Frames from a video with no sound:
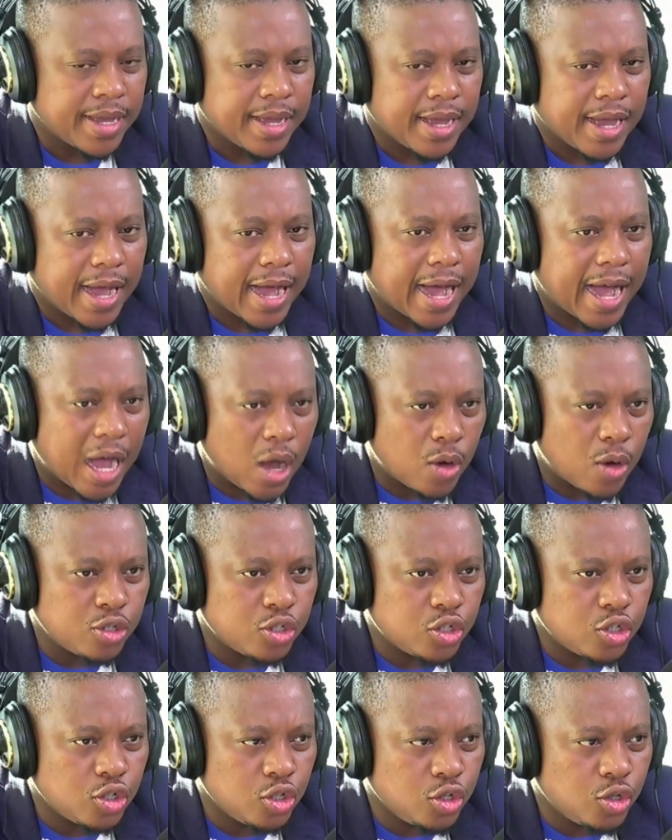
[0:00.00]
How
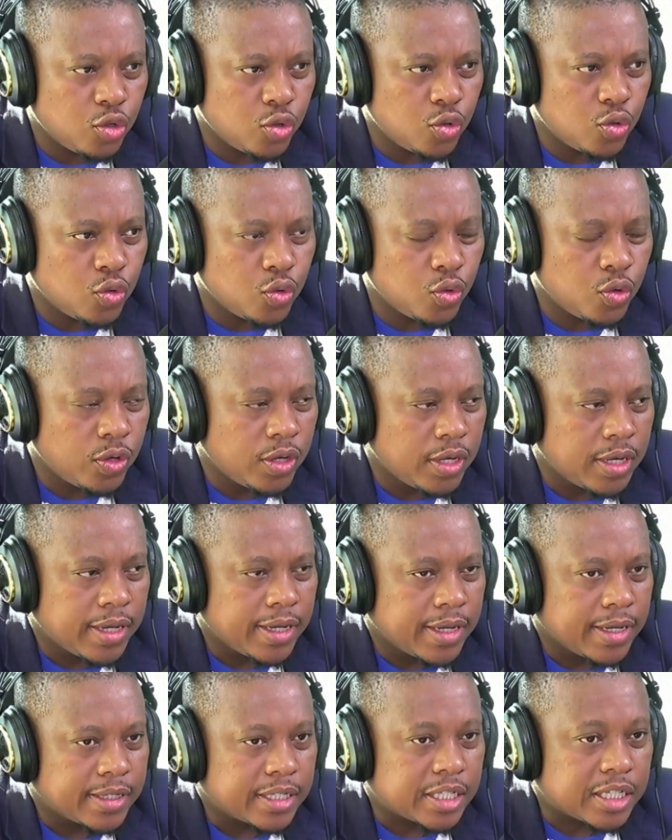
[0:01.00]
do you
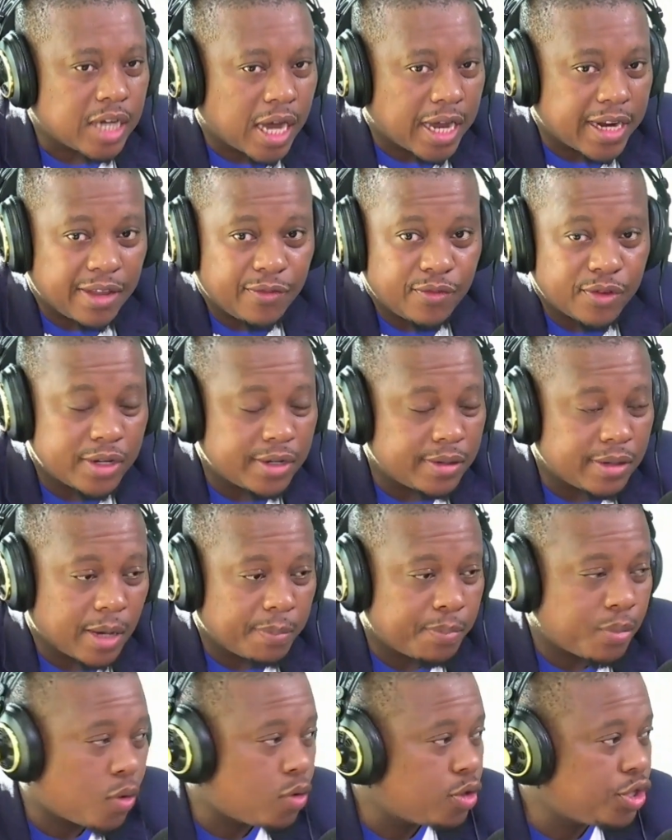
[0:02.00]
start even
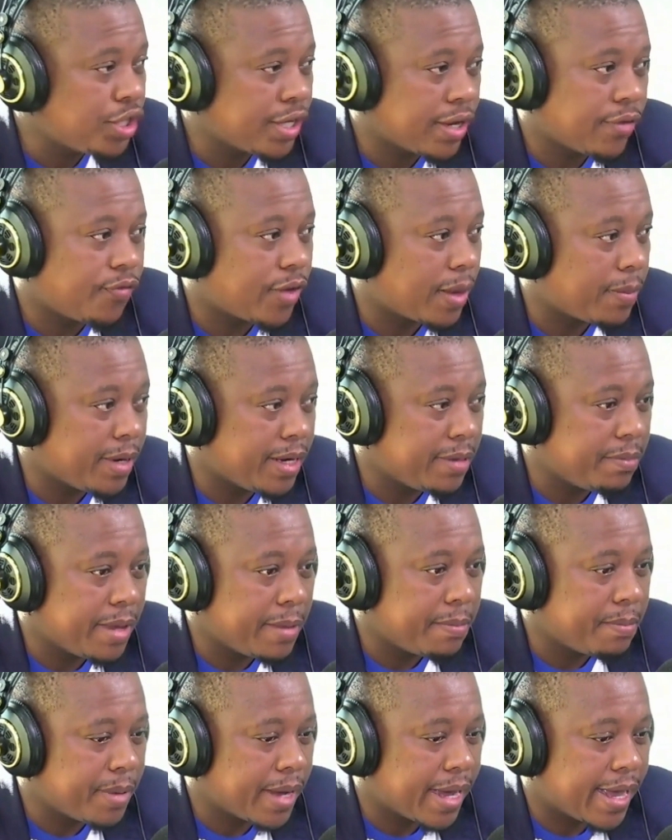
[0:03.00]
approaching a family
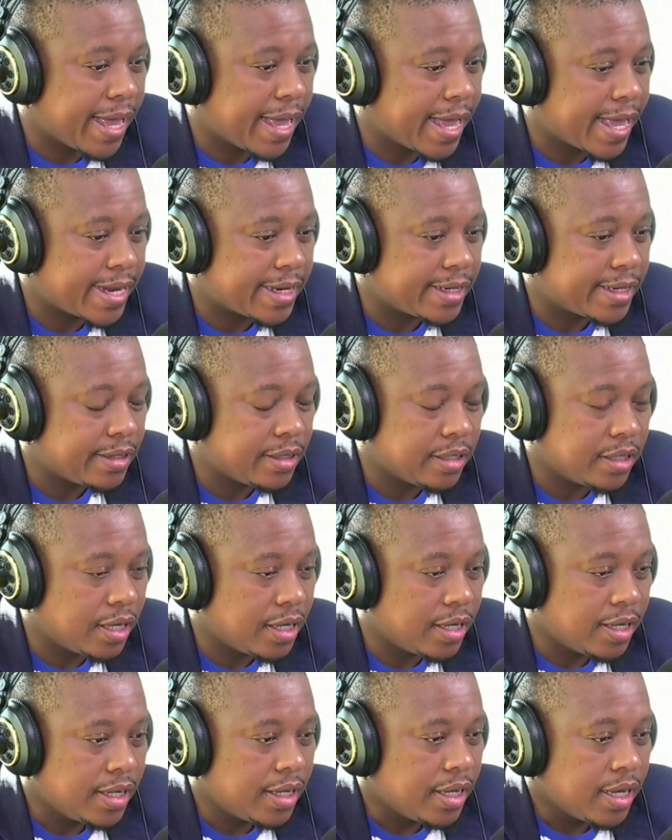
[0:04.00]
member and
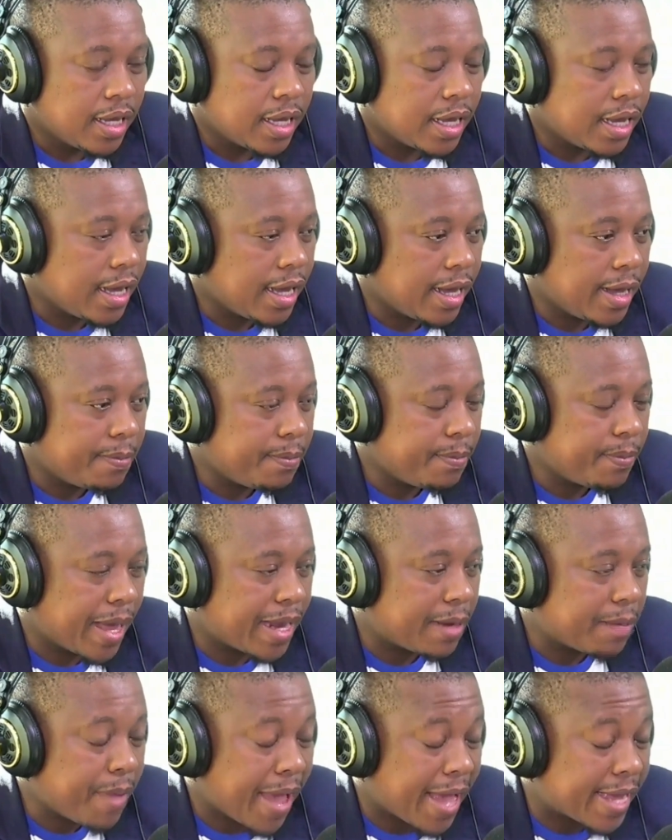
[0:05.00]

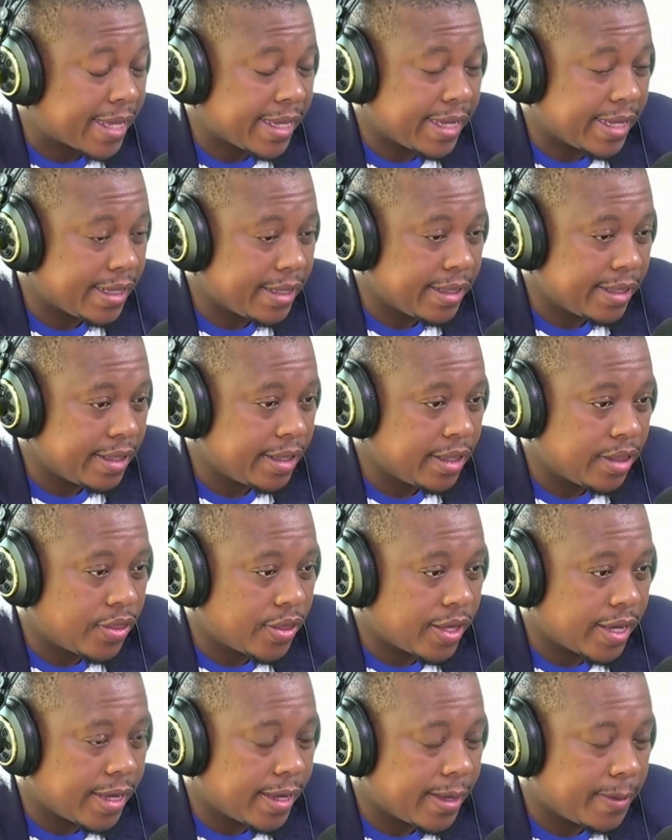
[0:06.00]
unpacking
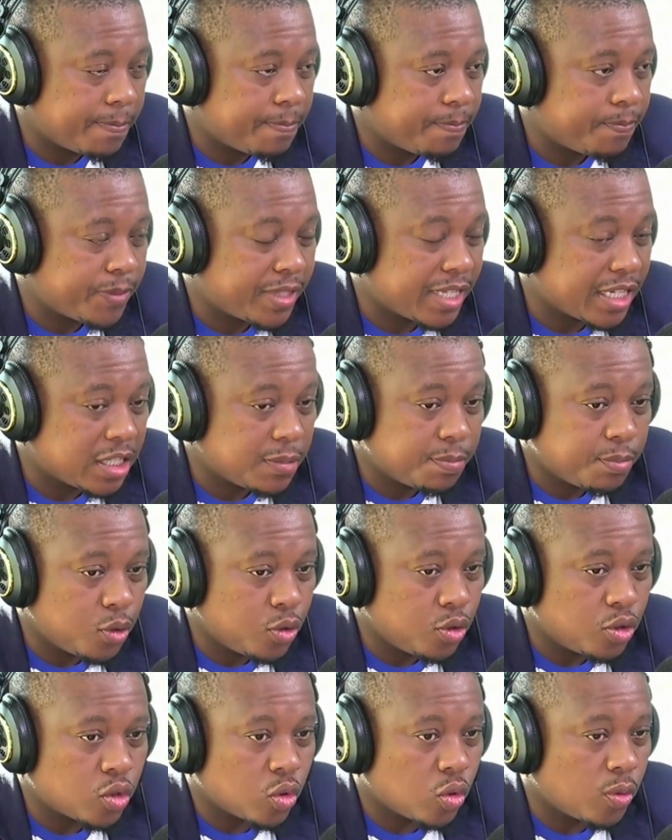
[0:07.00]
the
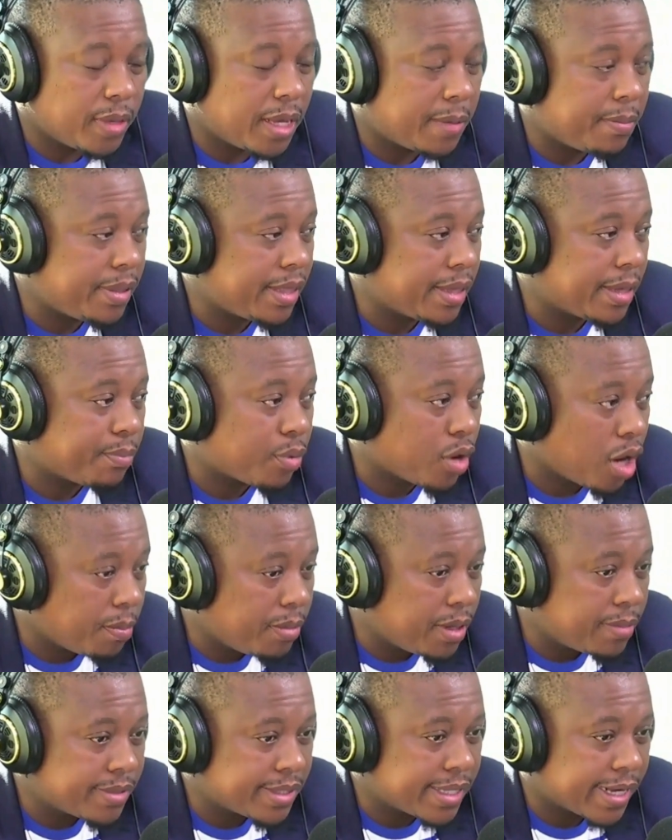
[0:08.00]
dispute or maybe the
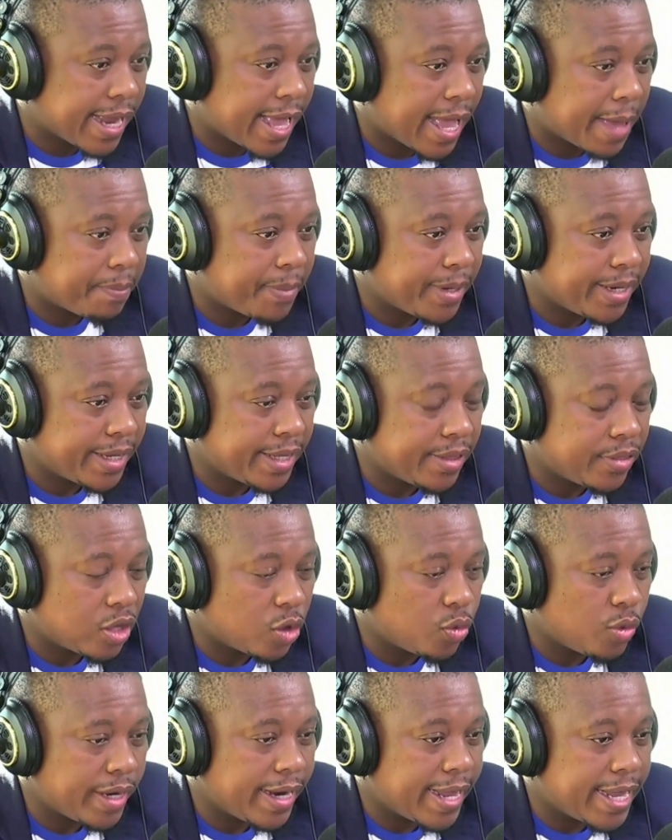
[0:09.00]
problems that are happening in
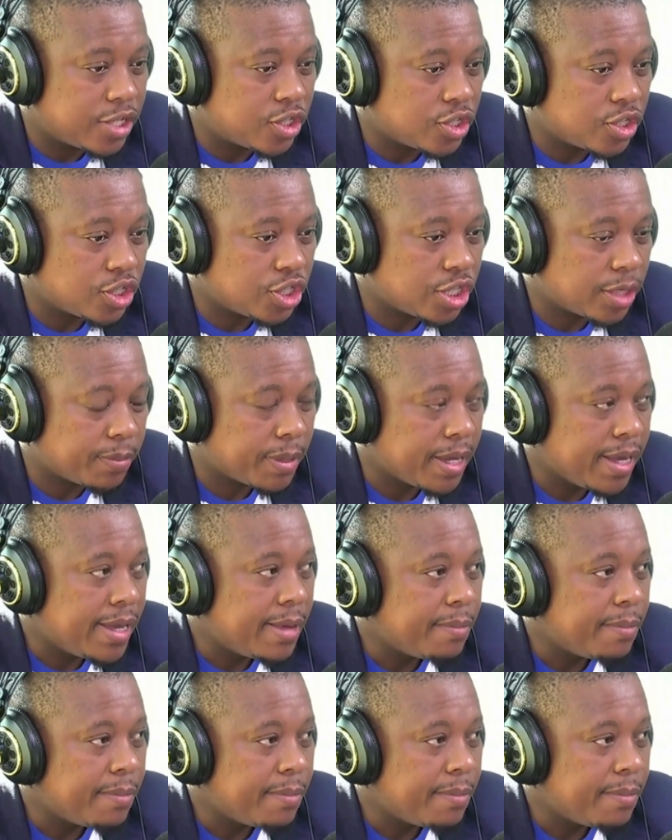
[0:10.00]
the relationship?